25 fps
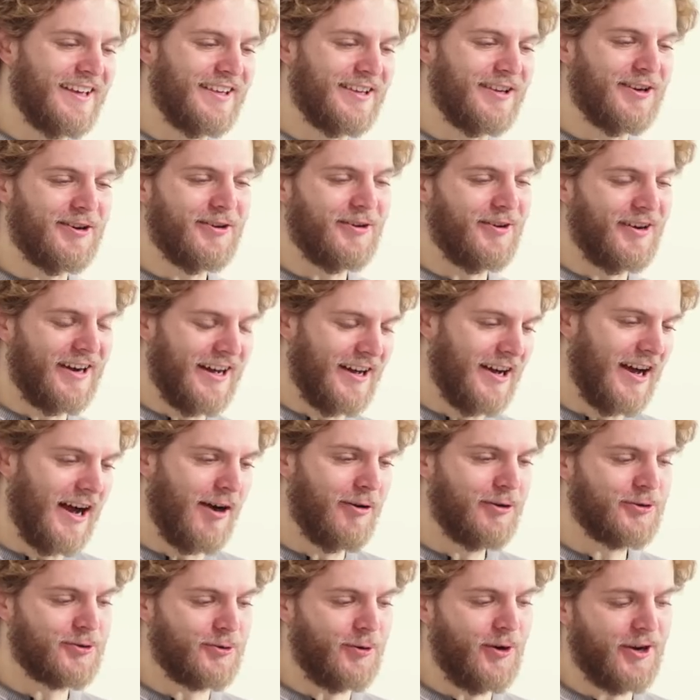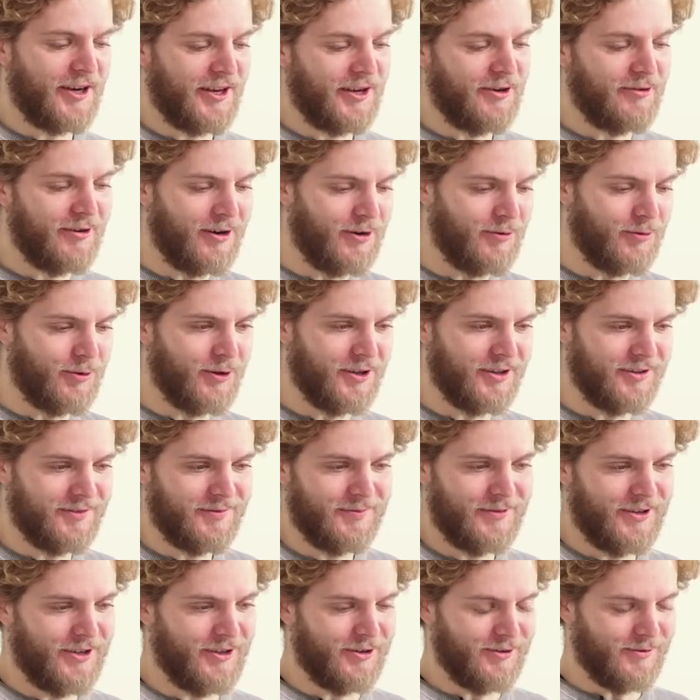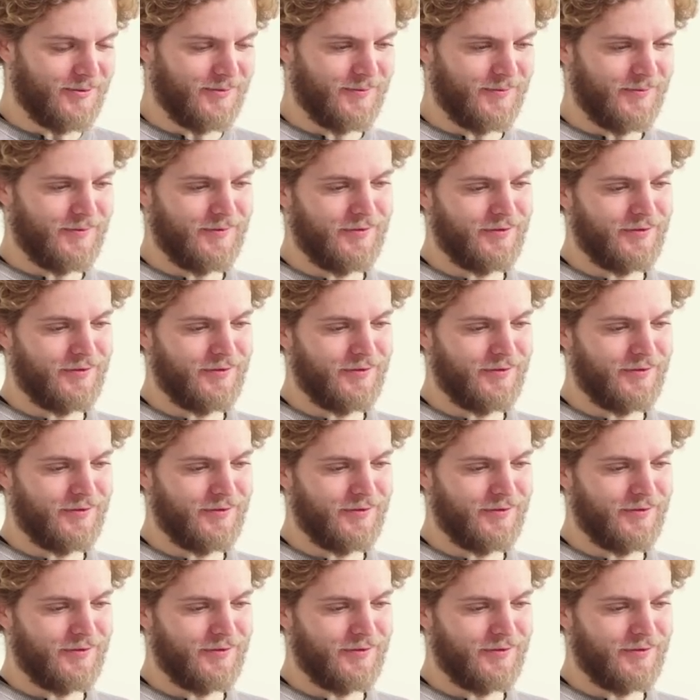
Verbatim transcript: You know, I, I was walking around with, you know,